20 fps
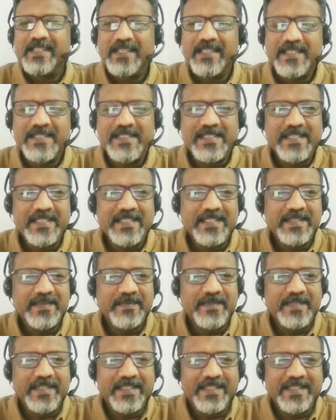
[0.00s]
I see
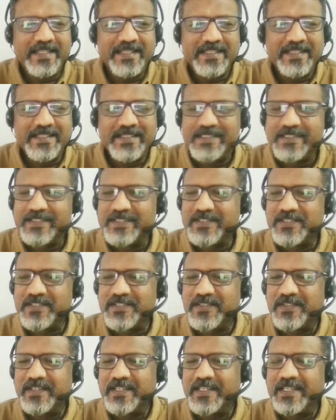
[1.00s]
many are
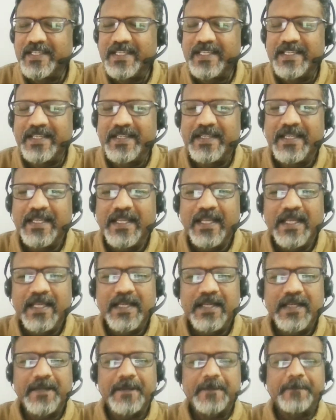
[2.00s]
joining in.
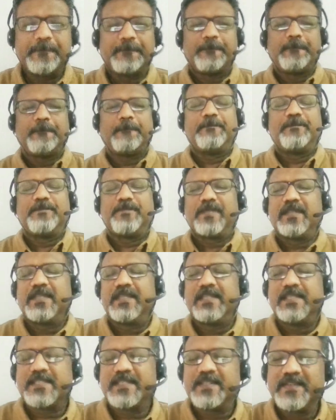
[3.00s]

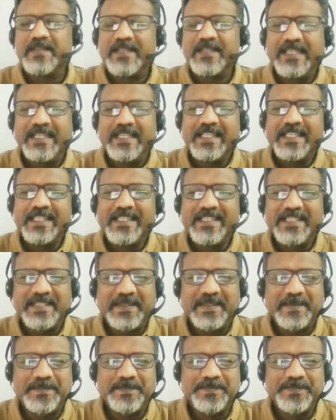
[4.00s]
That's good.
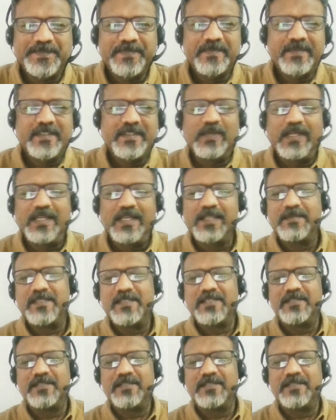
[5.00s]
Um, welcome praise